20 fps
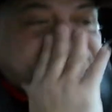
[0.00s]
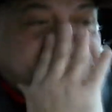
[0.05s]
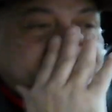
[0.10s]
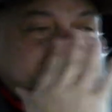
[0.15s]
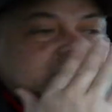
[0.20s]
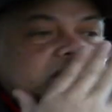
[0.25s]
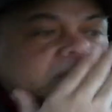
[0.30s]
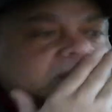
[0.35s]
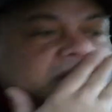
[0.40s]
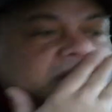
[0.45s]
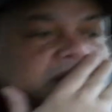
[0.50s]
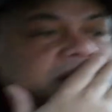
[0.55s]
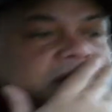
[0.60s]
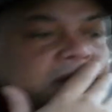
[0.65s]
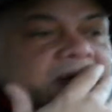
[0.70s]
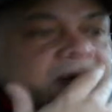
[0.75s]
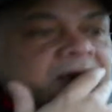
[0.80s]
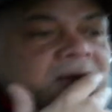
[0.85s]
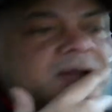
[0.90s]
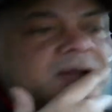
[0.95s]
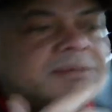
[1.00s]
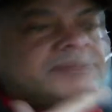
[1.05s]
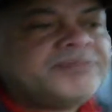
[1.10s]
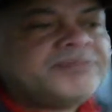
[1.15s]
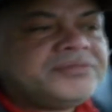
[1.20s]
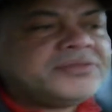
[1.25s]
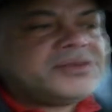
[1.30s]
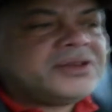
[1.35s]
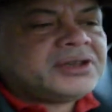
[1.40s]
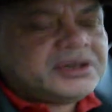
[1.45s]
from
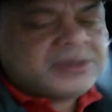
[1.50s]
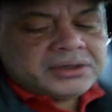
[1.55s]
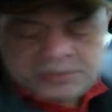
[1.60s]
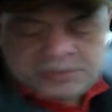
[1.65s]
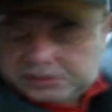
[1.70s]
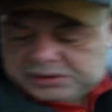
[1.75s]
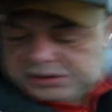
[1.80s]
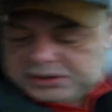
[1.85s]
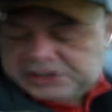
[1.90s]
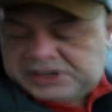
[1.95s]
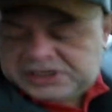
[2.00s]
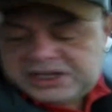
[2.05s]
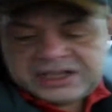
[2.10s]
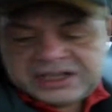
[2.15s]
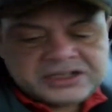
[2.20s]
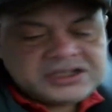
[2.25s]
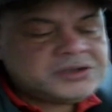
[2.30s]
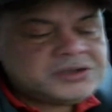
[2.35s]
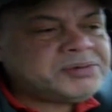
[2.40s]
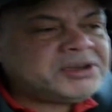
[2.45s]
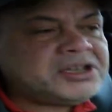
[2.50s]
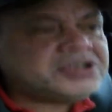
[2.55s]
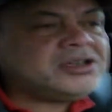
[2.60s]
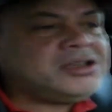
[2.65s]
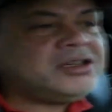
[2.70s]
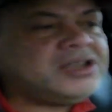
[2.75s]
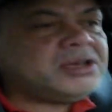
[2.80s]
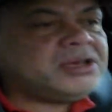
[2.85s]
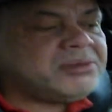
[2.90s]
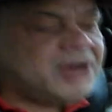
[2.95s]
uh, it has a
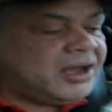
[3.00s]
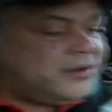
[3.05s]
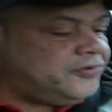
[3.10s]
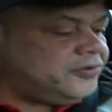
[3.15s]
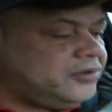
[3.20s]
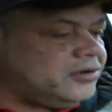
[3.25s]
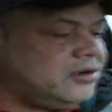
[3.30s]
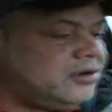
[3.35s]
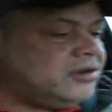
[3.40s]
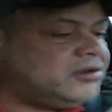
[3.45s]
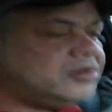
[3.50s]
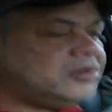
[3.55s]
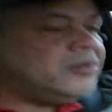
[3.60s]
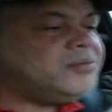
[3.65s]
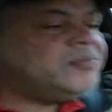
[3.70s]
special name. I forgot.